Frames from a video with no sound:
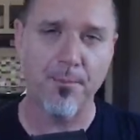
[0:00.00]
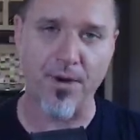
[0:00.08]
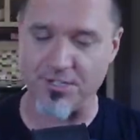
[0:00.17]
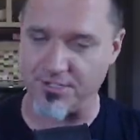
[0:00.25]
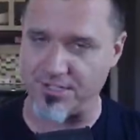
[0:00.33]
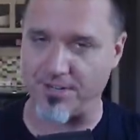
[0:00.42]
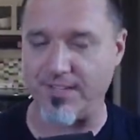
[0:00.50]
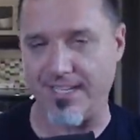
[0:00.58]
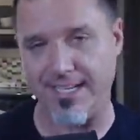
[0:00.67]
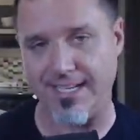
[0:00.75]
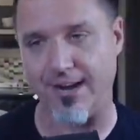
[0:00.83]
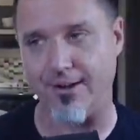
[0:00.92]
purchase our
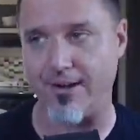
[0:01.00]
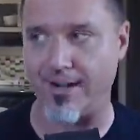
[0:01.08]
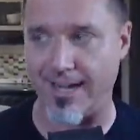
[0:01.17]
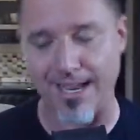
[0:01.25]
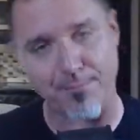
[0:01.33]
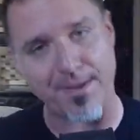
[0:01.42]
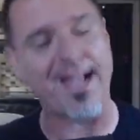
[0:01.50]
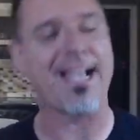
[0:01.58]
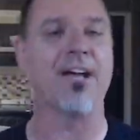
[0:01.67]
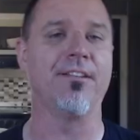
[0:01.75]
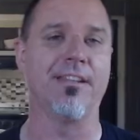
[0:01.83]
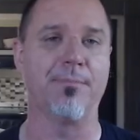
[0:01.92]
fleet carrier and head back
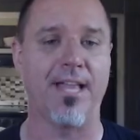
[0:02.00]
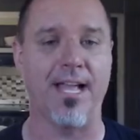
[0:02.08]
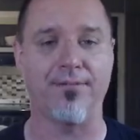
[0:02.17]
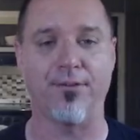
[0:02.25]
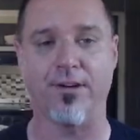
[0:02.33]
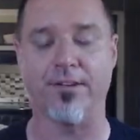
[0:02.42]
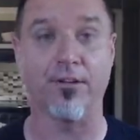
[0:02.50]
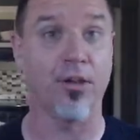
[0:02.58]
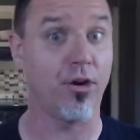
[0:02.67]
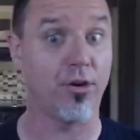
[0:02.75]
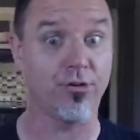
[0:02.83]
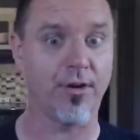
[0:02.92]
out into the black for another
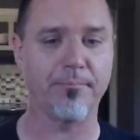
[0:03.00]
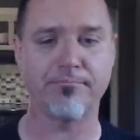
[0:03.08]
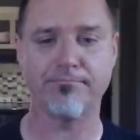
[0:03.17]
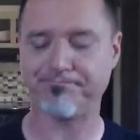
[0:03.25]
long trip.